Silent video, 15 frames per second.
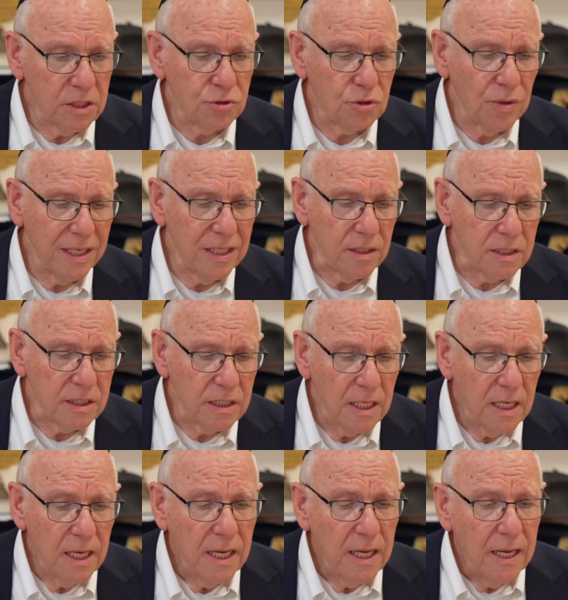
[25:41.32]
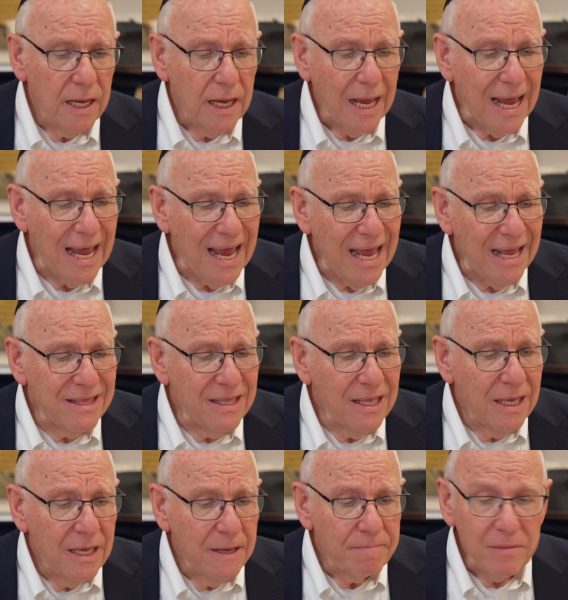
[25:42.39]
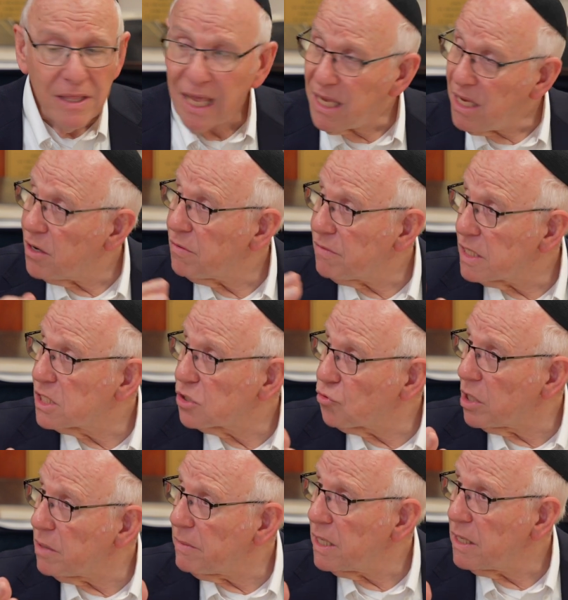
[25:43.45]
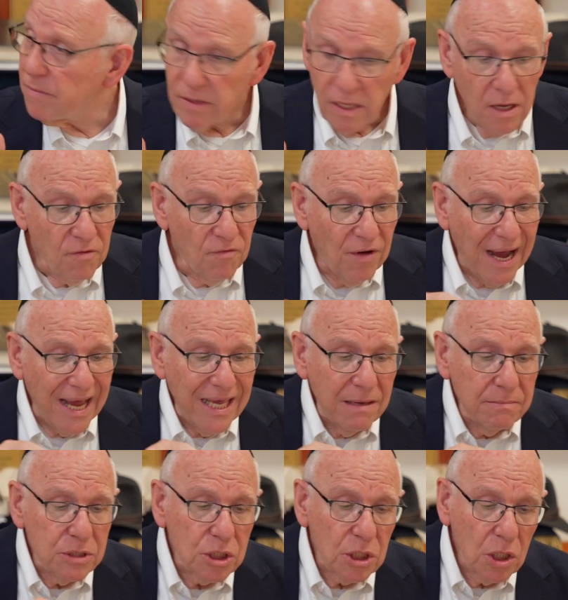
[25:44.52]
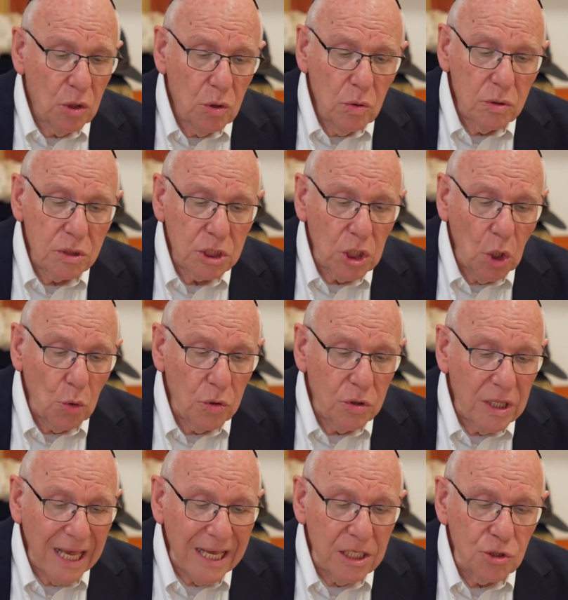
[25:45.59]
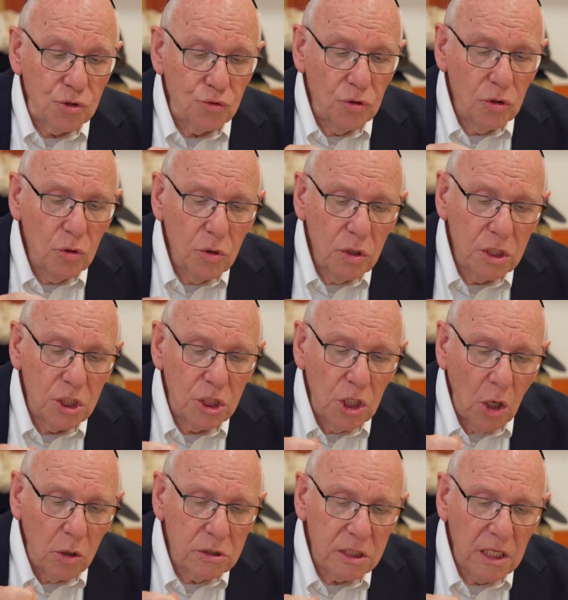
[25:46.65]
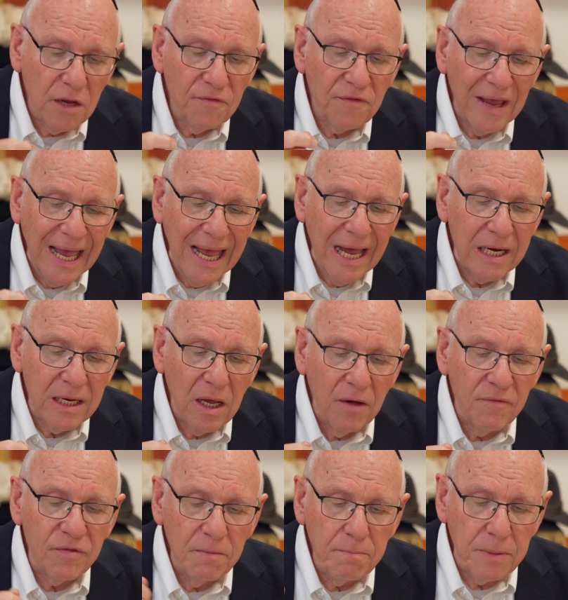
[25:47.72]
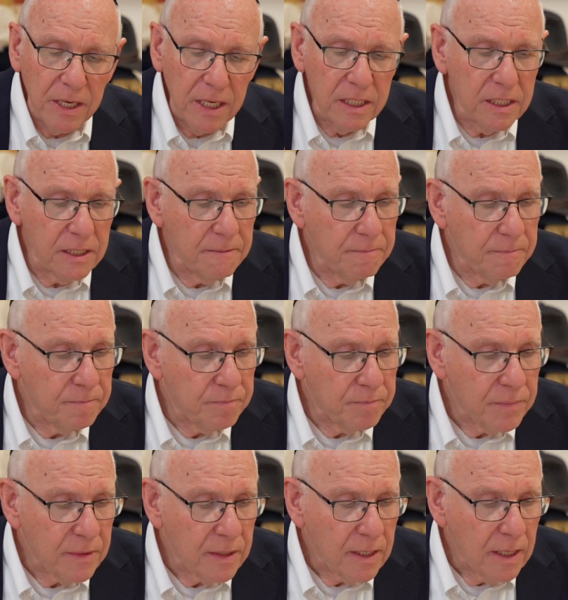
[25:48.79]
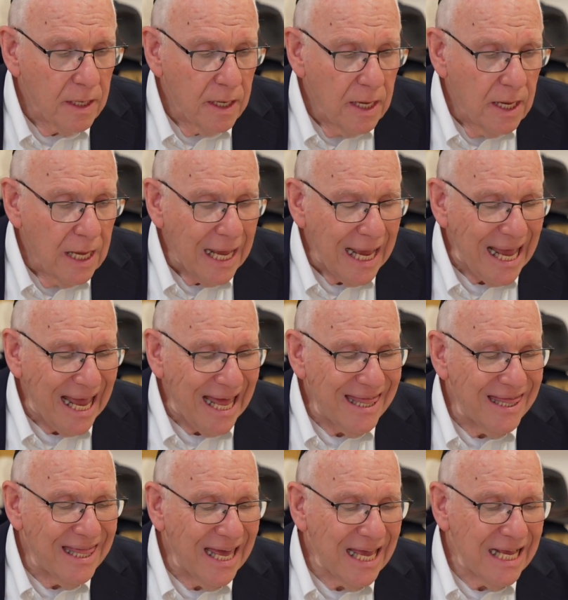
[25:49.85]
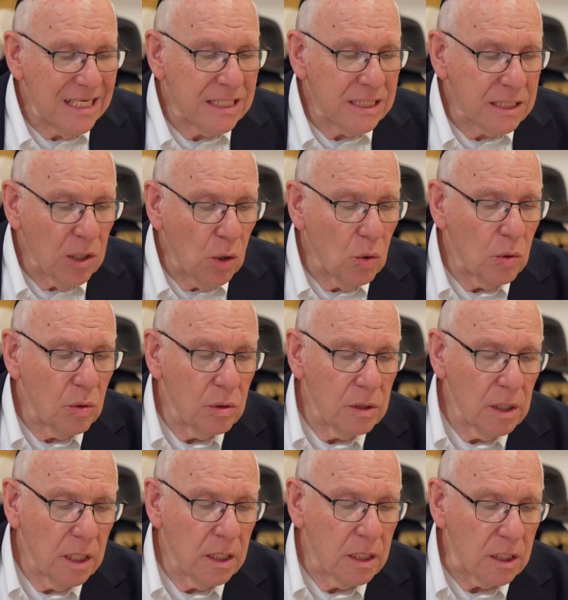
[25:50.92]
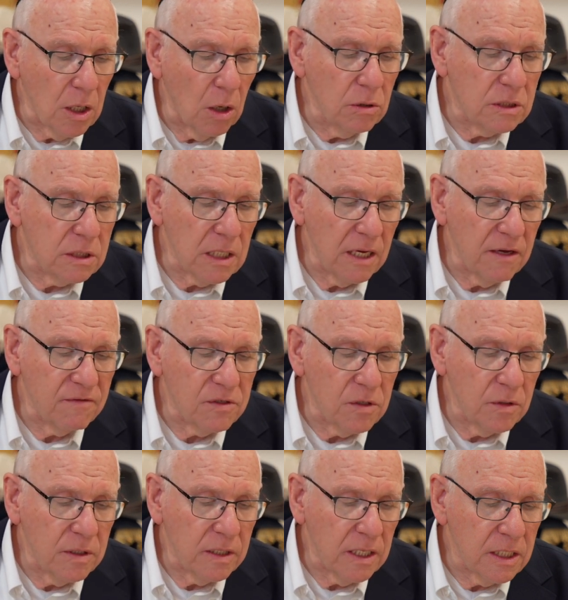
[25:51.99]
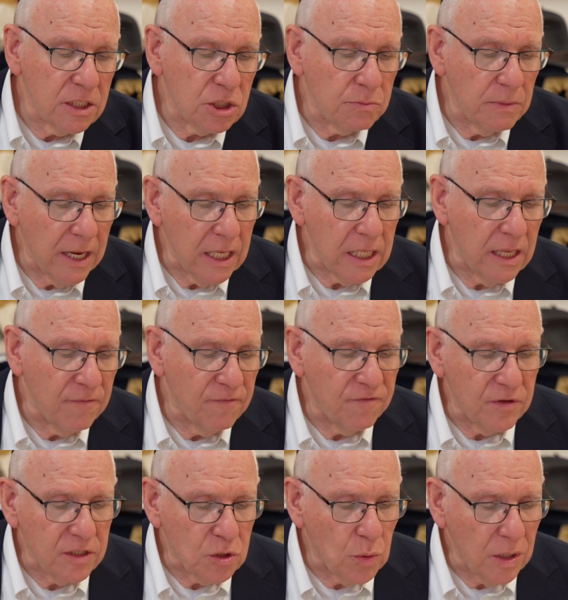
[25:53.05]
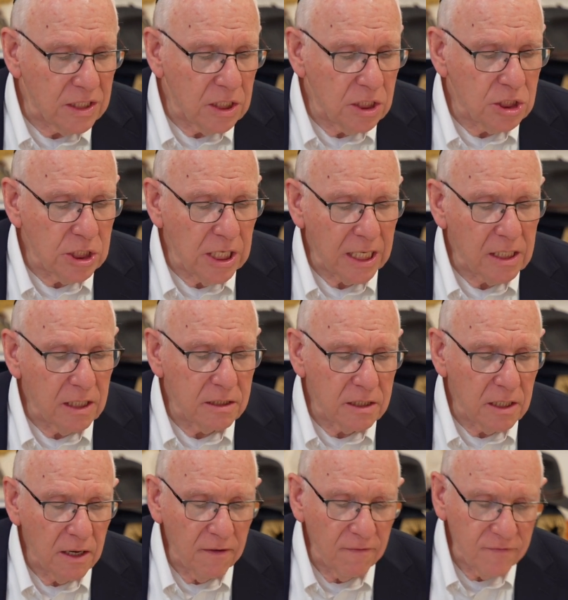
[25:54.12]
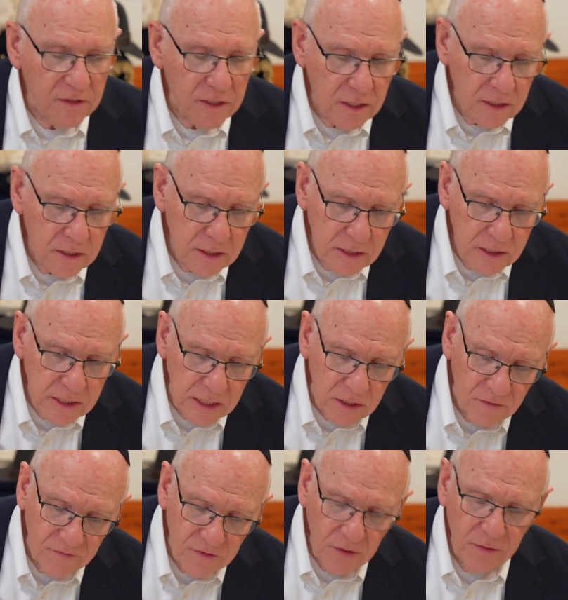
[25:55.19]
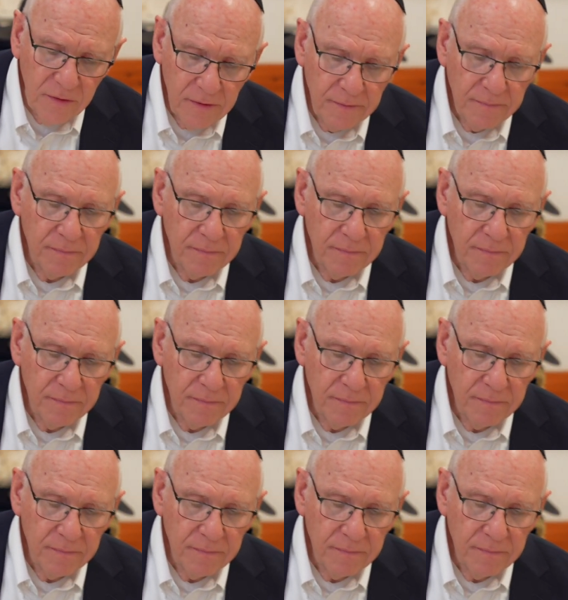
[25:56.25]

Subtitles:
traders. And they hear the screaming. Vayim shechu, so they drew Yosef out of the pit. And they sold Yosef to the Ishmaelim for 20 shekels of silver.